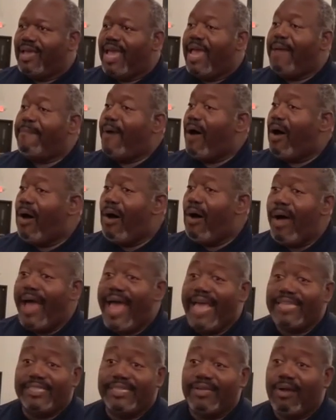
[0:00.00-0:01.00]
And Paul
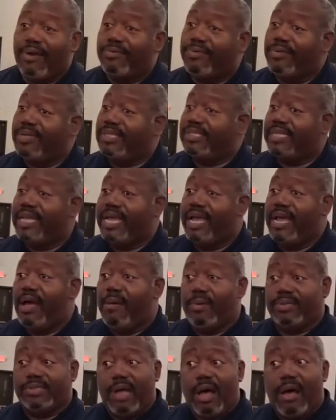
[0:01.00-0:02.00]
has to go through this thing
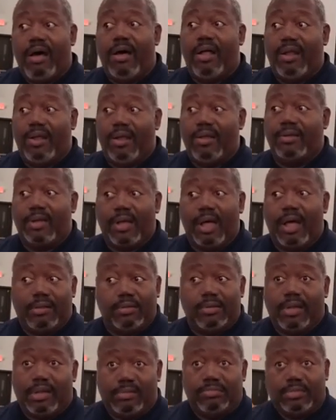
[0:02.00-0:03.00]
almost
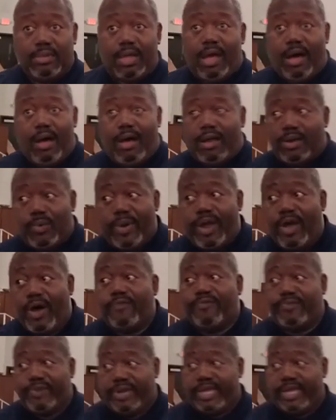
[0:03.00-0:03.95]
all the way over